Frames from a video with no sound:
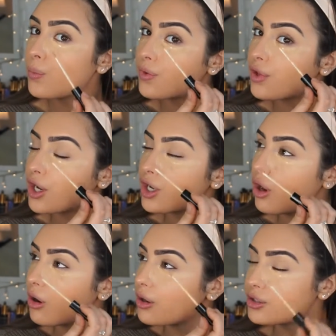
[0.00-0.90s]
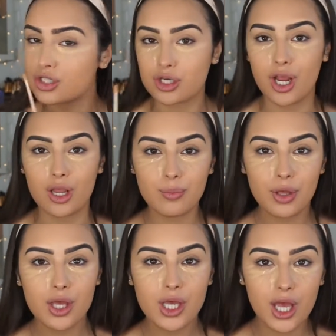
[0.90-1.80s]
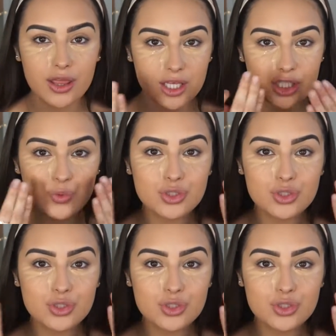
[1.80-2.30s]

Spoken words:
with like an arch shape. And this